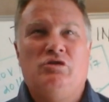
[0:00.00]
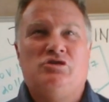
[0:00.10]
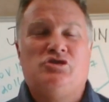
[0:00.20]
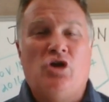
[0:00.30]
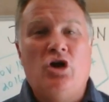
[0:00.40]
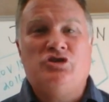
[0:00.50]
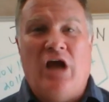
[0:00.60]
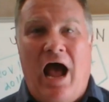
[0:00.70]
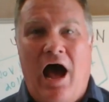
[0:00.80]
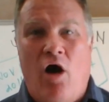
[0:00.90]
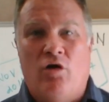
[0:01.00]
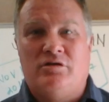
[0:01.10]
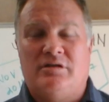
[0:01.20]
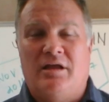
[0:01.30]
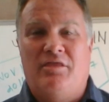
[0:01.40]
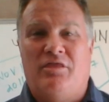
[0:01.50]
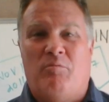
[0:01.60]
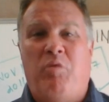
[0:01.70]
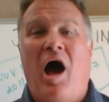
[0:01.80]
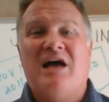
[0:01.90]
search out
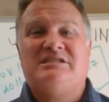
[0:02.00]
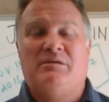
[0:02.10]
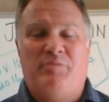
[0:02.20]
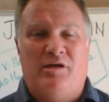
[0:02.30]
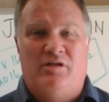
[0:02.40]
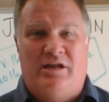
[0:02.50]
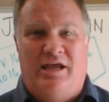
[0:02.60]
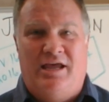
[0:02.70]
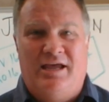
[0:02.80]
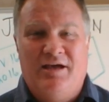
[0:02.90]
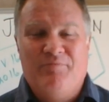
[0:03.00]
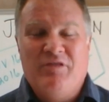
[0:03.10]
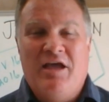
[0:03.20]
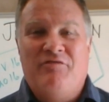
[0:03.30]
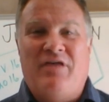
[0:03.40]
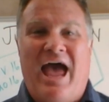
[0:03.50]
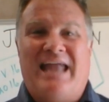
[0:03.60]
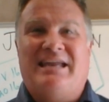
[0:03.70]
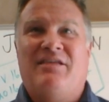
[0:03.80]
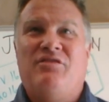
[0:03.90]
the possibility
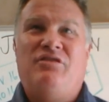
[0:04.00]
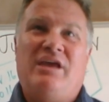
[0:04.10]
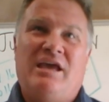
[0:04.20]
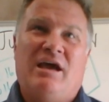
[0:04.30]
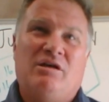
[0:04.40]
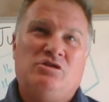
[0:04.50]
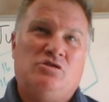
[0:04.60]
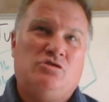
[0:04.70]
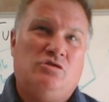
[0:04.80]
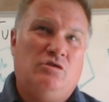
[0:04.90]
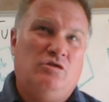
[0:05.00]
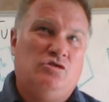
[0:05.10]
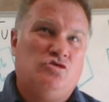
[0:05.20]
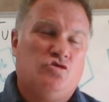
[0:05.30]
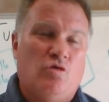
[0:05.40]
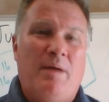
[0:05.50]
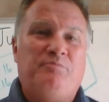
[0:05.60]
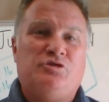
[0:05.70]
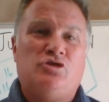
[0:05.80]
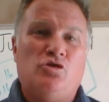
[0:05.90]
that the
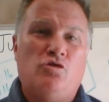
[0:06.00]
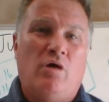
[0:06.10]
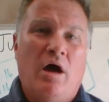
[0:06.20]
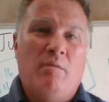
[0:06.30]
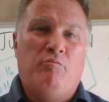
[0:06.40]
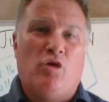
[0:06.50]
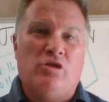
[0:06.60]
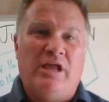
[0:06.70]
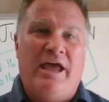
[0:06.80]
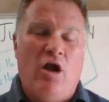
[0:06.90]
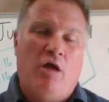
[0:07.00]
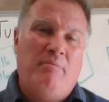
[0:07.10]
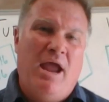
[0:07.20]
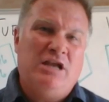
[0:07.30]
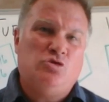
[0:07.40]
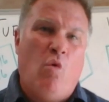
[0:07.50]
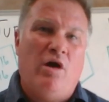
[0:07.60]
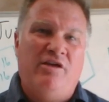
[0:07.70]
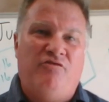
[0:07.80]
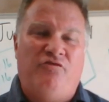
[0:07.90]
trip to Berlin on May
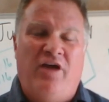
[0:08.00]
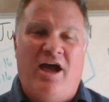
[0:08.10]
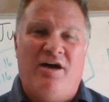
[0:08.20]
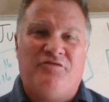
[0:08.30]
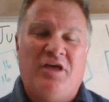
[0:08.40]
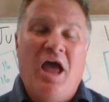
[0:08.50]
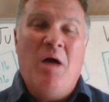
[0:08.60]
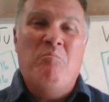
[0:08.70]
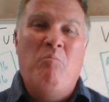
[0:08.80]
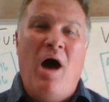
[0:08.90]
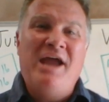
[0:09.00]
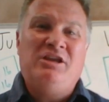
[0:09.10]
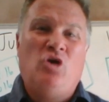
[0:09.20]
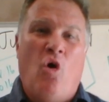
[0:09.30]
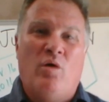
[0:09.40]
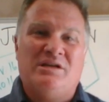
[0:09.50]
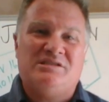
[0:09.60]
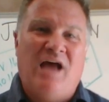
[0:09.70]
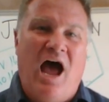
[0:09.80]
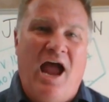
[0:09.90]
25th might
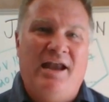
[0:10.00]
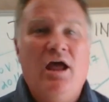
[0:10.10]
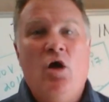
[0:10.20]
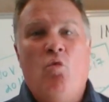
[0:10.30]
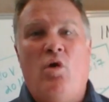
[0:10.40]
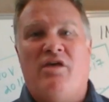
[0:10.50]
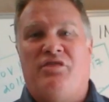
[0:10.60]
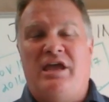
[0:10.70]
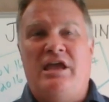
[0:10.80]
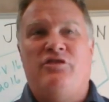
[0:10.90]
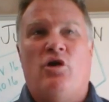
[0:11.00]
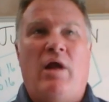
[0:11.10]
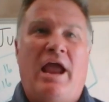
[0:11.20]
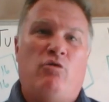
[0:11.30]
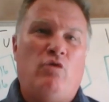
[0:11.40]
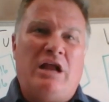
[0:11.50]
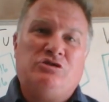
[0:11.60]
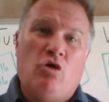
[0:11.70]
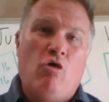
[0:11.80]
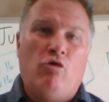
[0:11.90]
coincide with either a
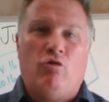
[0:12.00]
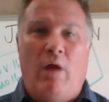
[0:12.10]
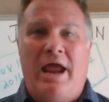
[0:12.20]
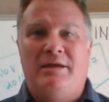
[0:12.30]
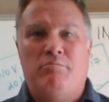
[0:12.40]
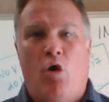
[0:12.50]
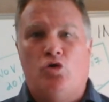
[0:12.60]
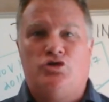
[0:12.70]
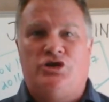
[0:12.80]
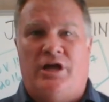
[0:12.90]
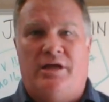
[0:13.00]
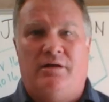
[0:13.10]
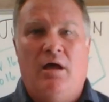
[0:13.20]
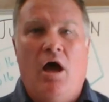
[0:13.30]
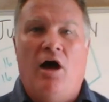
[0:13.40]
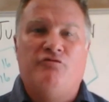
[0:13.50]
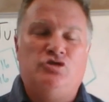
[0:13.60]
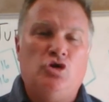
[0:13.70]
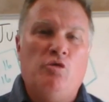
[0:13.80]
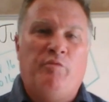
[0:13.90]
retrograde motion of
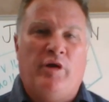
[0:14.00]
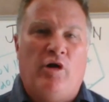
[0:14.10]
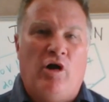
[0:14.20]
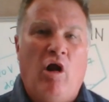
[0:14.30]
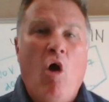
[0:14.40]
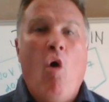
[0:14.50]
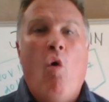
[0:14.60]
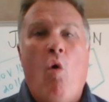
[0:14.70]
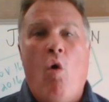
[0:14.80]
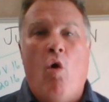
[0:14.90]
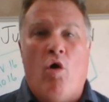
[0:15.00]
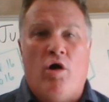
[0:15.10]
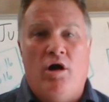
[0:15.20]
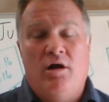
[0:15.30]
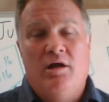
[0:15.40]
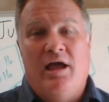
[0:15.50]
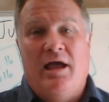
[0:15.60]
Jupiter or,